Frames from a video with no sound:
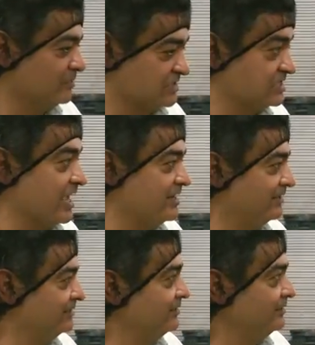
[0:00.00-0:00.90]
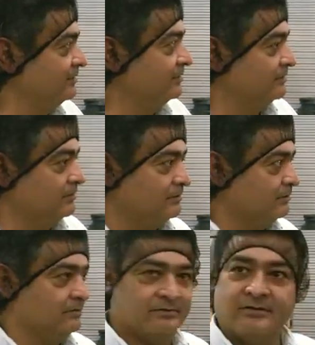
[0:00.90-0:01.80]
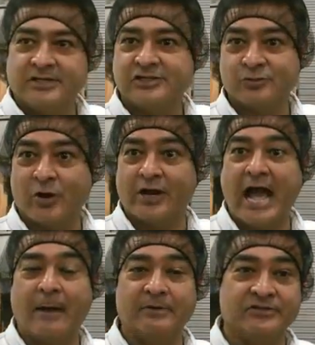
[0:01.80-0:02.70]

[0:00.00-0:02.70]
scent. This is where it happens.